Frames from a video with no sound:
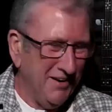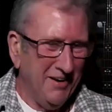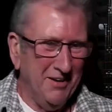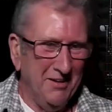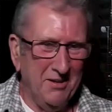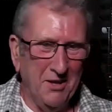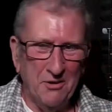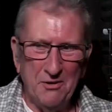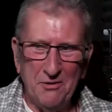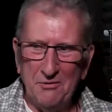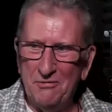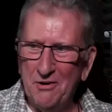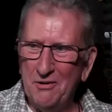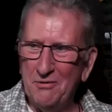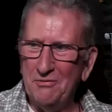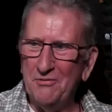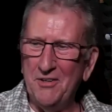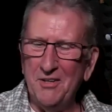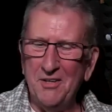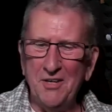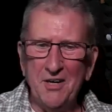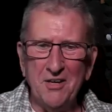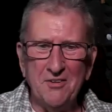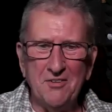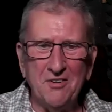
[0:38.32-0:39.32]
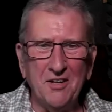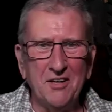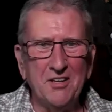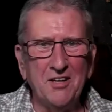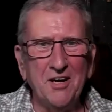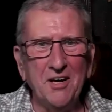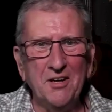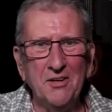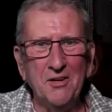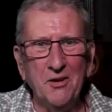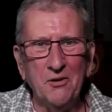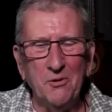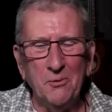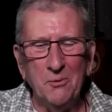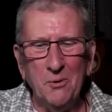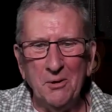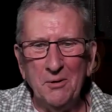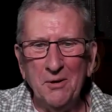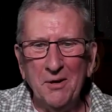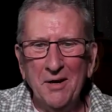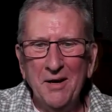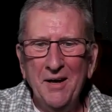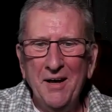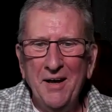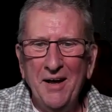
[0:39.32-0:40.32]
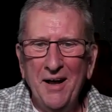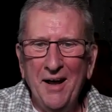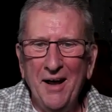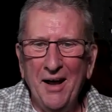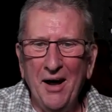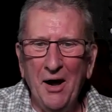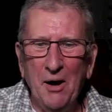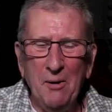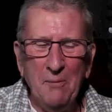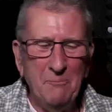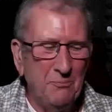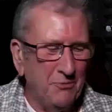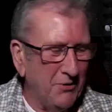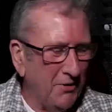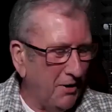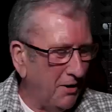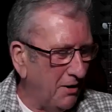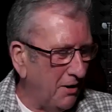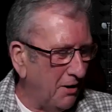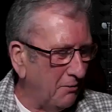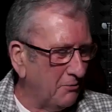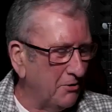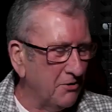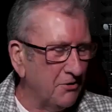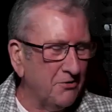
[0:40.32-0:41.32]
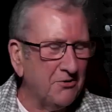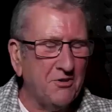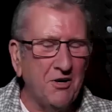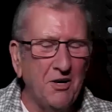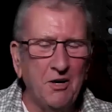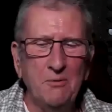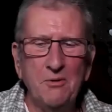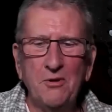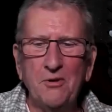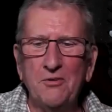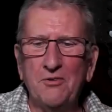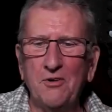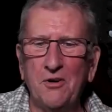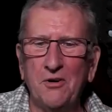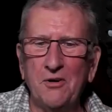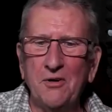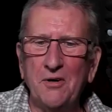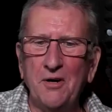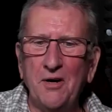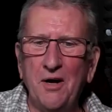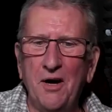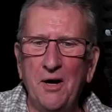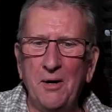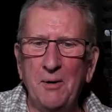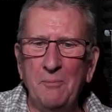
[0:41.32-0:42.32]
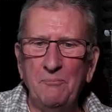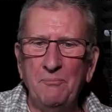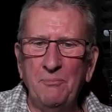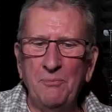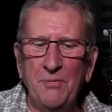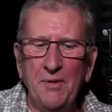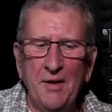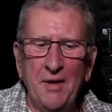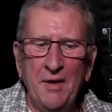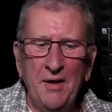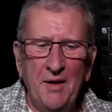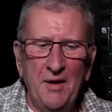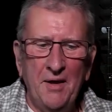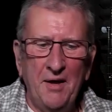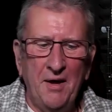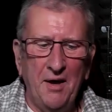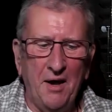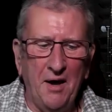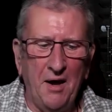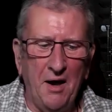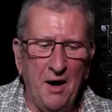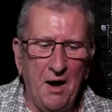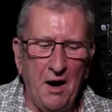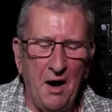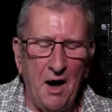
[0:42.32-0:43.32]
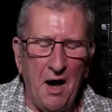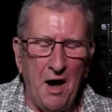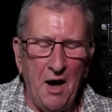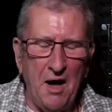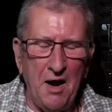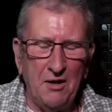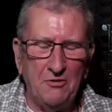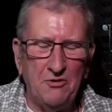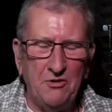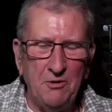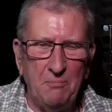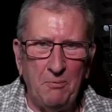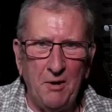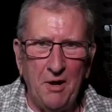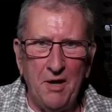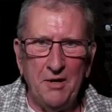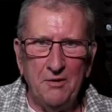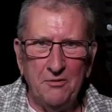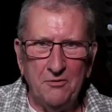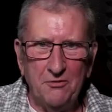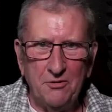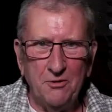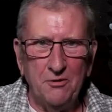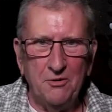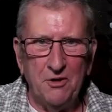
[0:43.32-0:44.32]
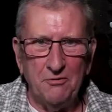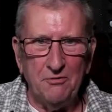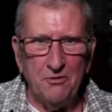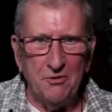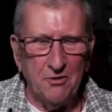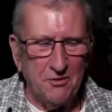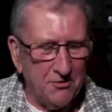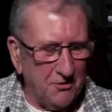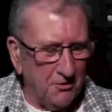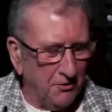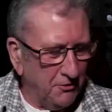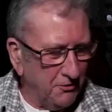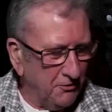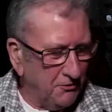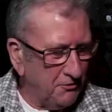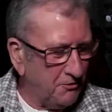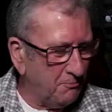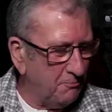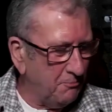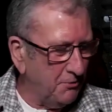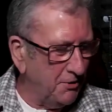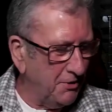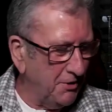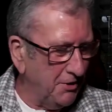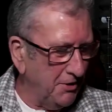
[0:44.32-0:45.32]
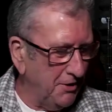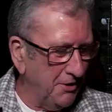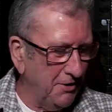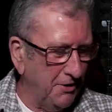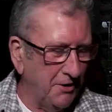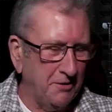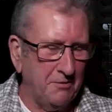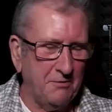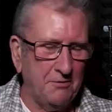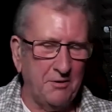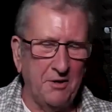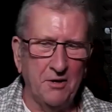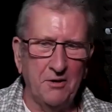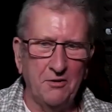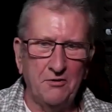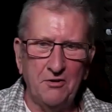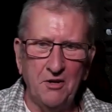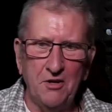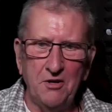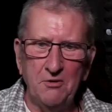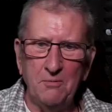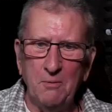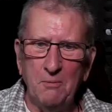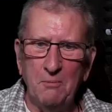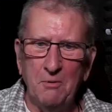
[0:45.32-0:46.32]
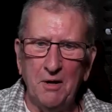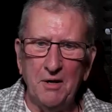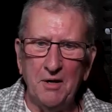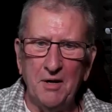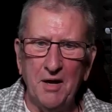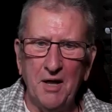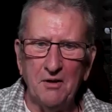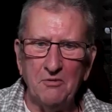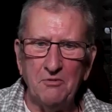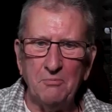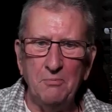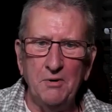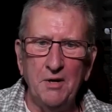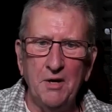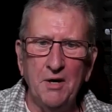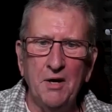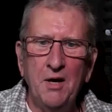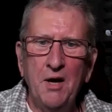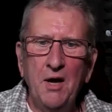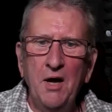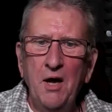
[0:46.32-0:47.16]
Another 50 years, I'll get another one. I'm going to start with a song. I actually planned 2 different songs, but I kind of changed my mind last minute.